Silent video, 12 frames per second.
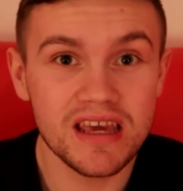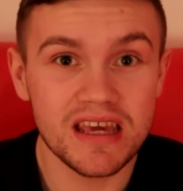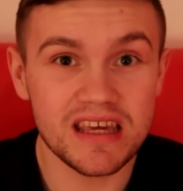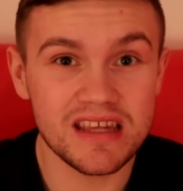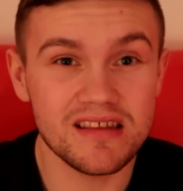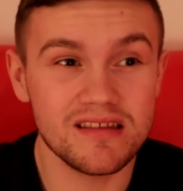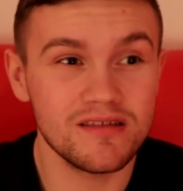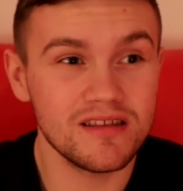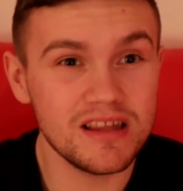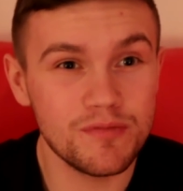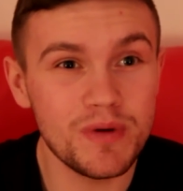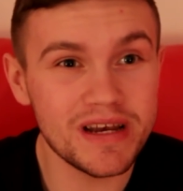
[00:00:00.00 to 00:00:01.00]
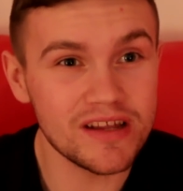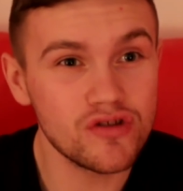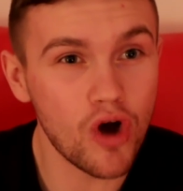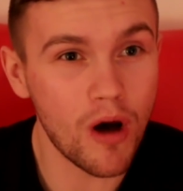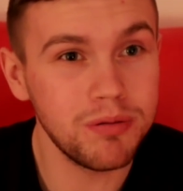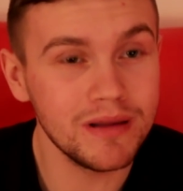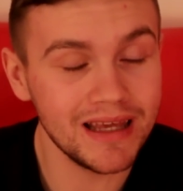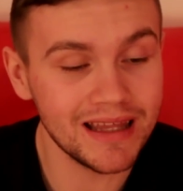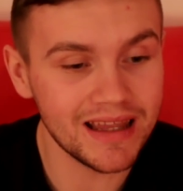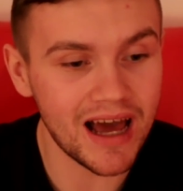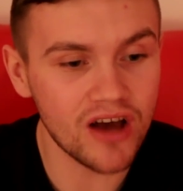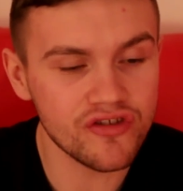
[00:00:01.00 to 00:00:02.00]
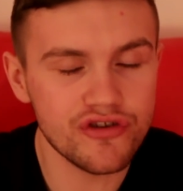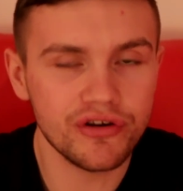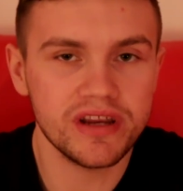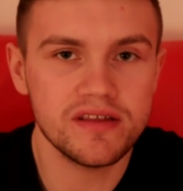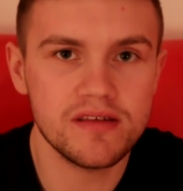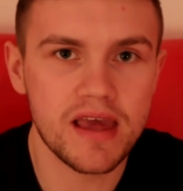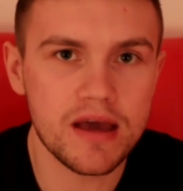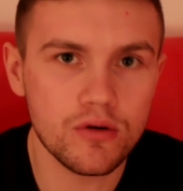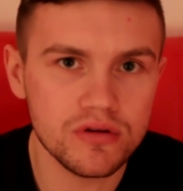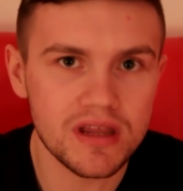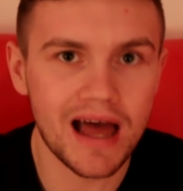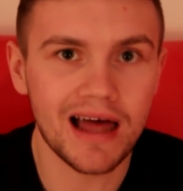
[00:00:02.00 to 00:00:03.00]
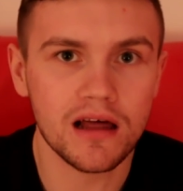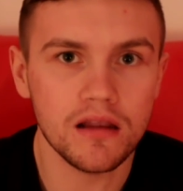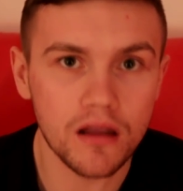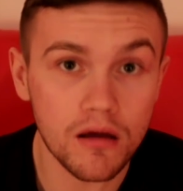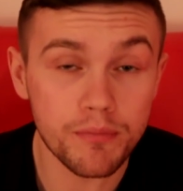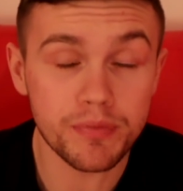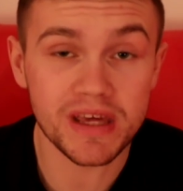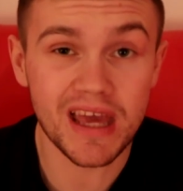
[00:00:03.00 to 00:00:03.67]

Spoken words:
He's been the sort of player that hasn't really settled at a club.